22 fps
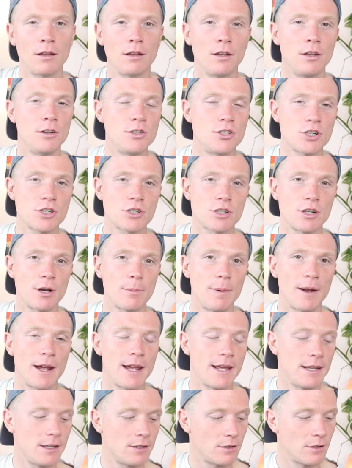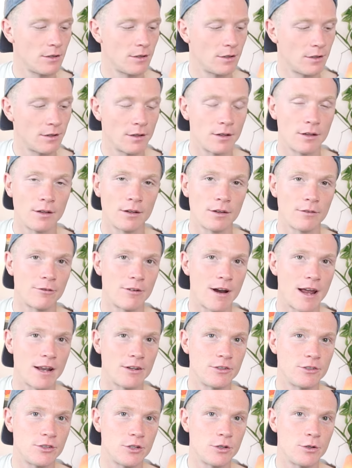you're just going to play
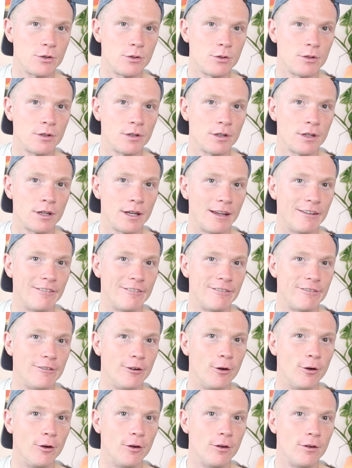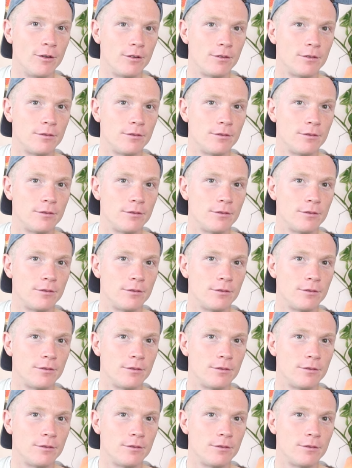fret 2 and 4.